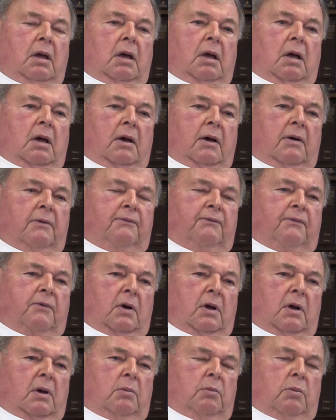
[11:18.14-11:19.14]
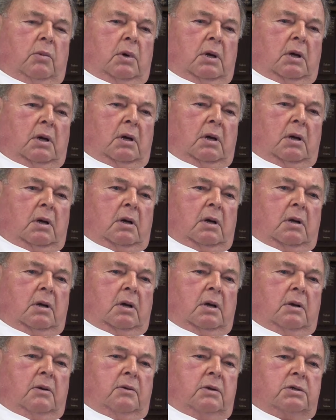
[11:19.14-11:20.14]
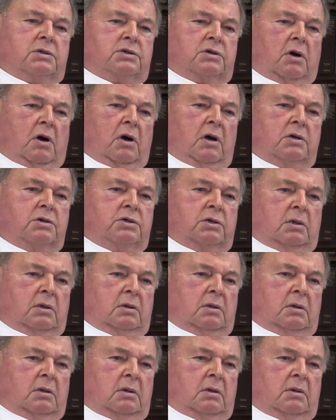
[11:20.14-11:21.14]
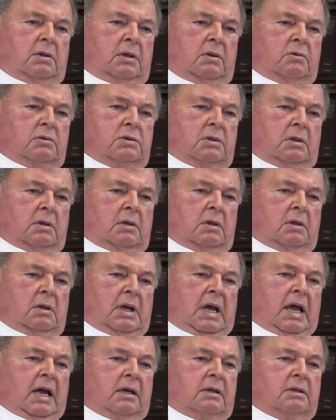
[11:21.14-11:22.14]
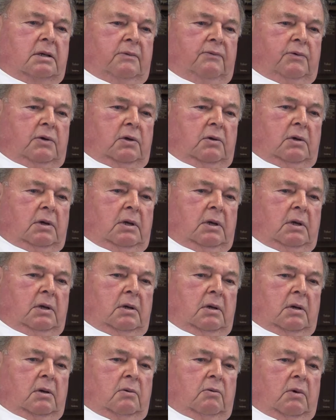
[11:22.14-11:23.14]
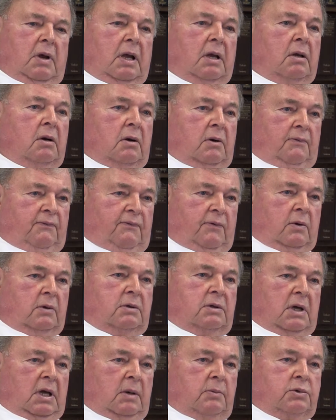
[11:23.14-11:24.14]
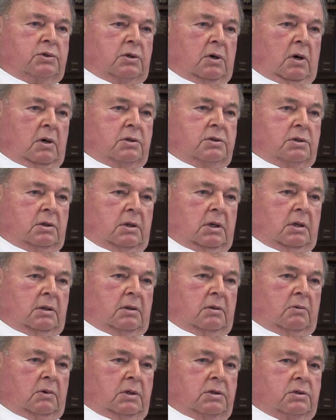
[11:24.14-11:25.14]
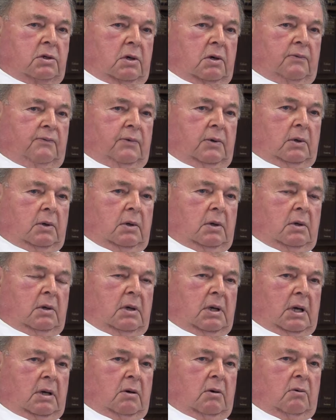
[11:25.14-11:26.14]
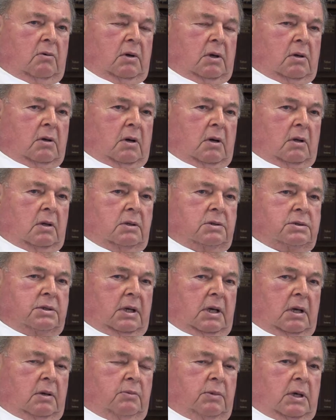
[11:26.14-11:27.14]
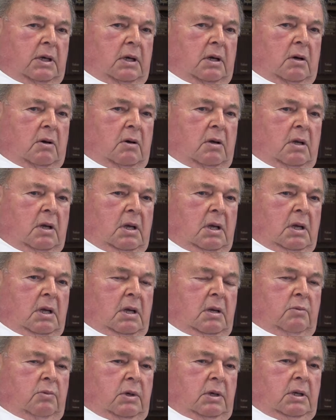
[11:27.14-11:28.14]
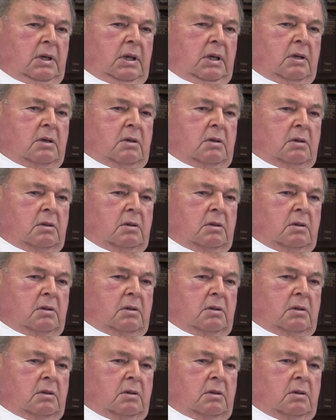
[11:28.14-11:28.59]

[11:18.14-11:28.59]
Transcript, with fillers: uh, from uh, the sergeant. Uh, there was an active duty, uh, regular full time sergeant at the reserve unit. I don't recall his name now, but he